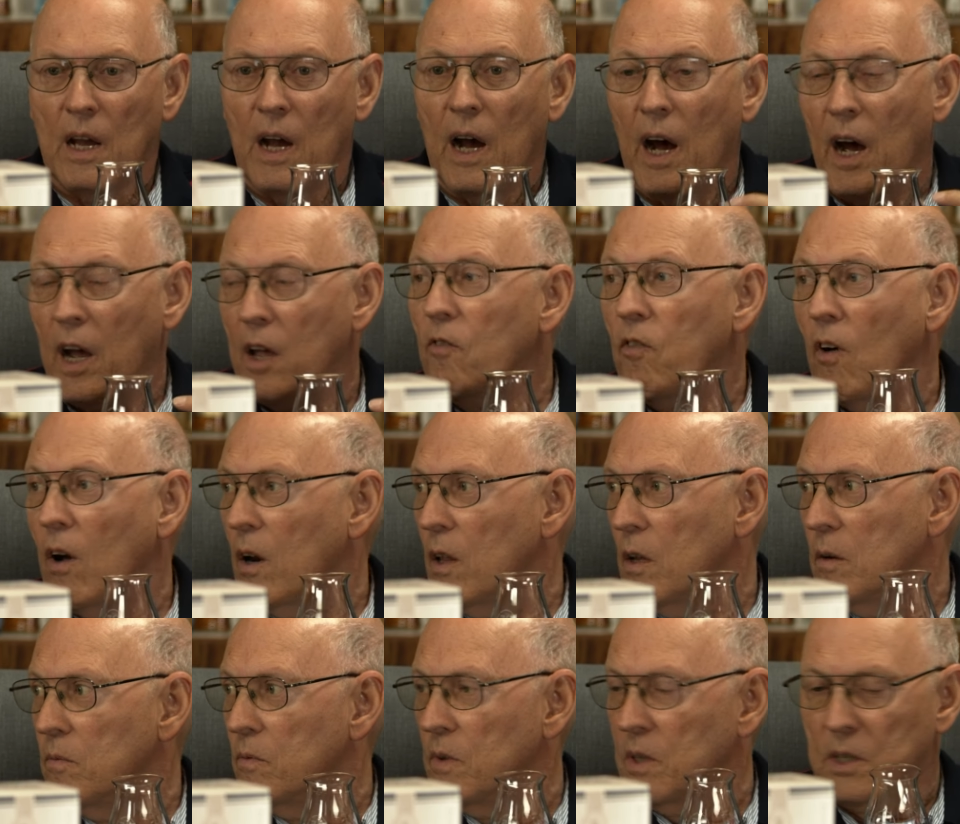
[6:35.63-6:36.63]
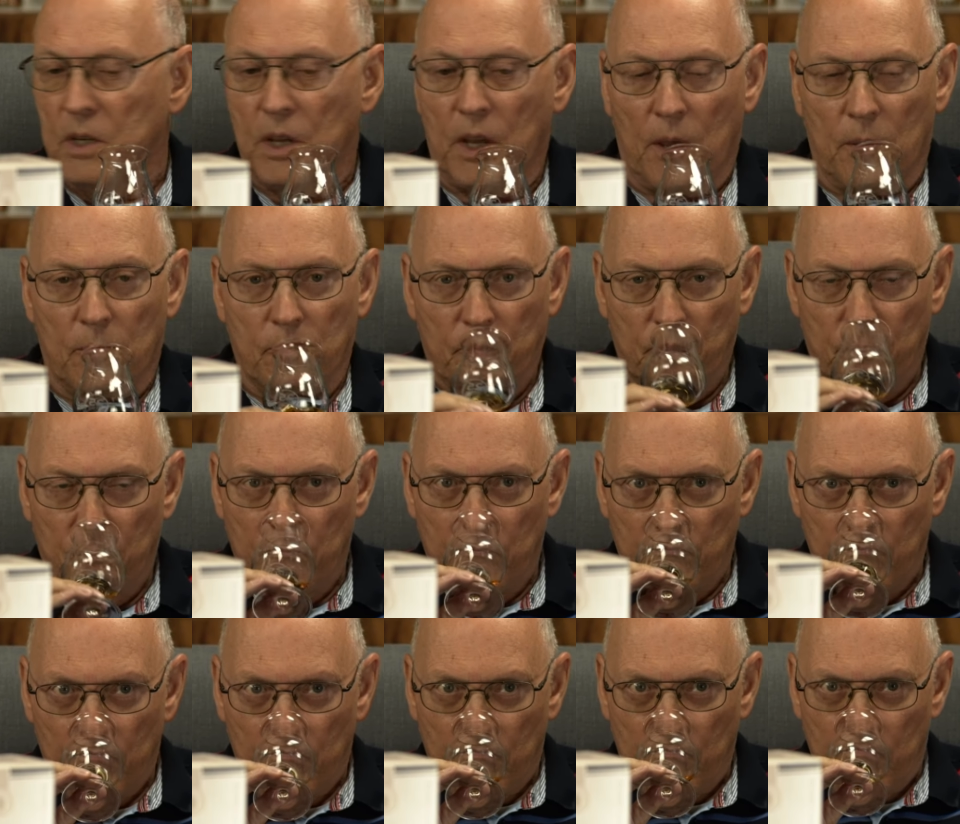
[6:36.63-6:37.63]
high volume whiskey.
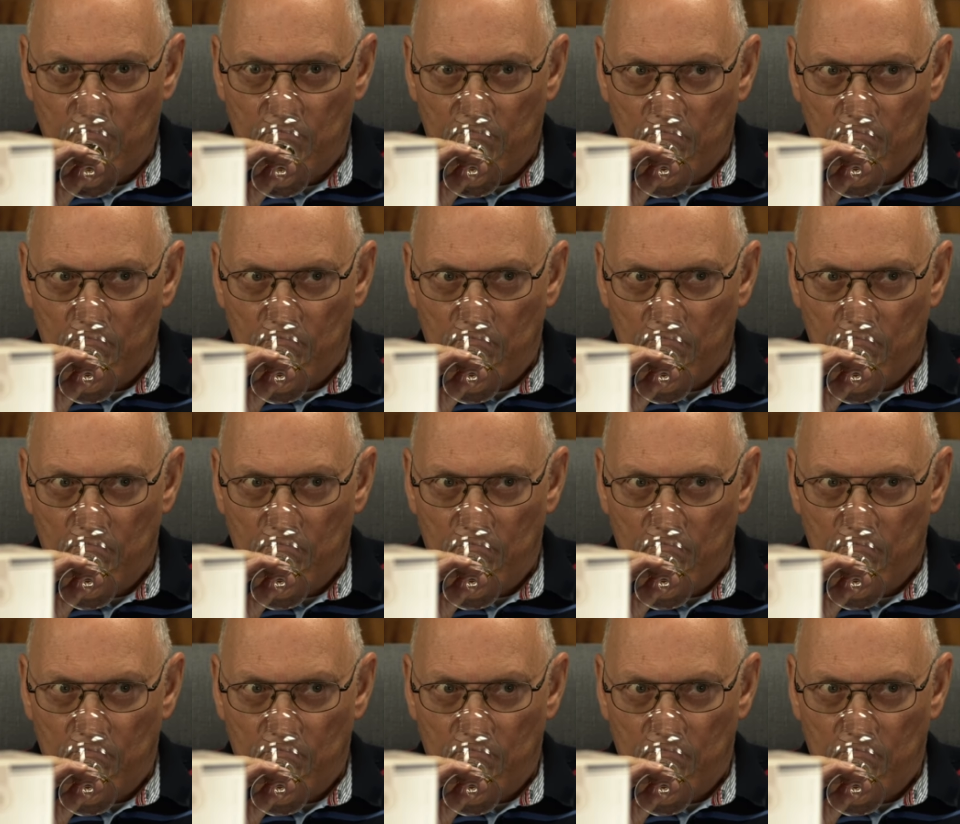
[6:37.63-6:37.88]
Mm.